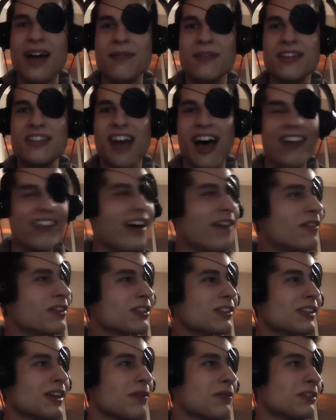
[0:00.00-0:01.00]
I mean, that, that
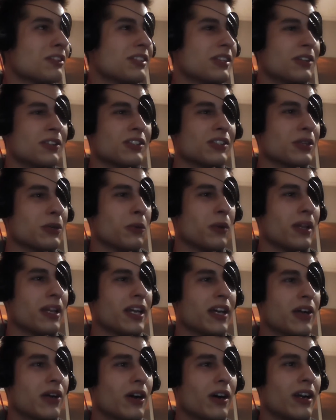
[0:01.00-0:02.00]
was that was seriously
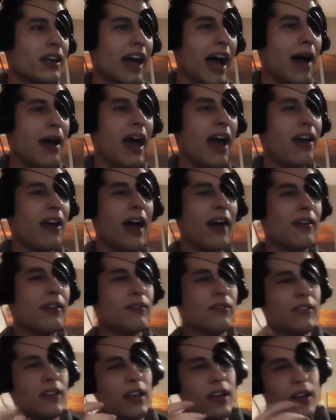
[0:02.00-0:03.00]
really good. I, I,
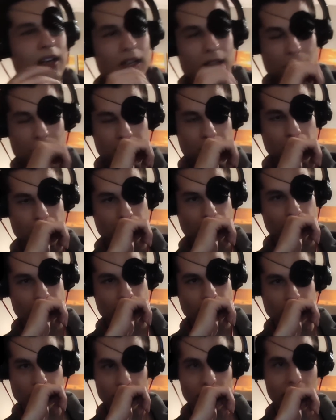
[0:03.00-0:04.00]
I've,
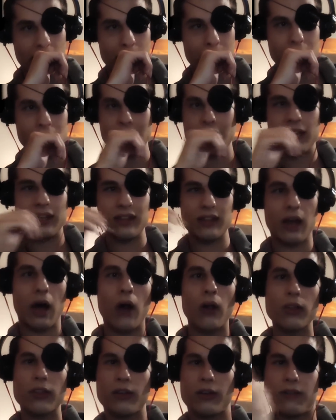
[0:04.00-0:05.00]
I mean, in
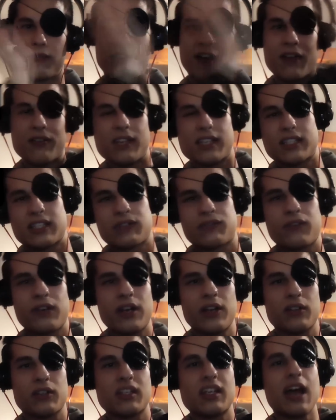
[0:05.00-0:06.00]
all the Five Nights at
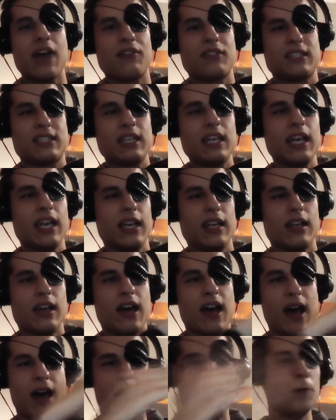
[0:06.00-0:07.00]
Freddy's that I've seen,
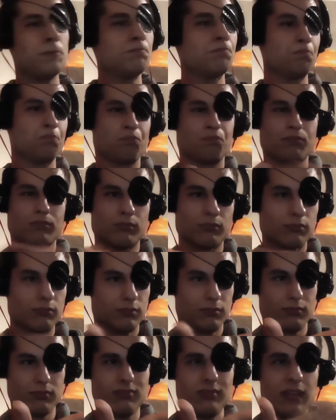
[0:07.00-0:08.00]
um,
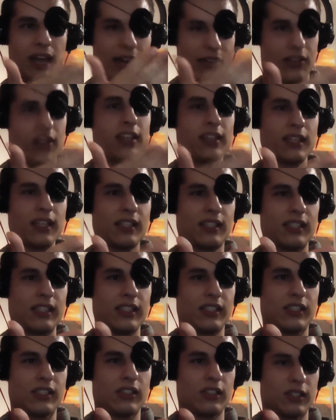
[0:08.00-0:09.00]
I think this
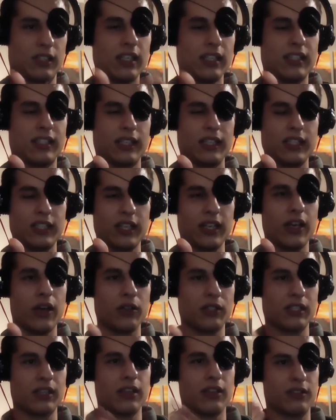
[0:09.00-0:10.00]
is this easily
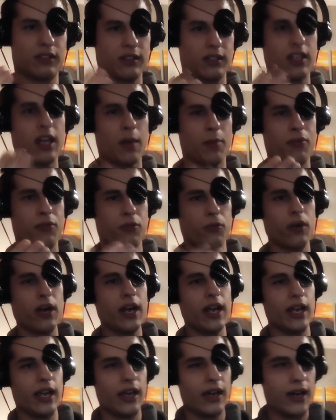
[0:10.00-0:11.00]
goes in the top
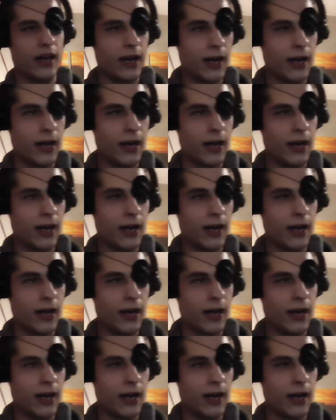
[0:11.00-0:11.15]
three.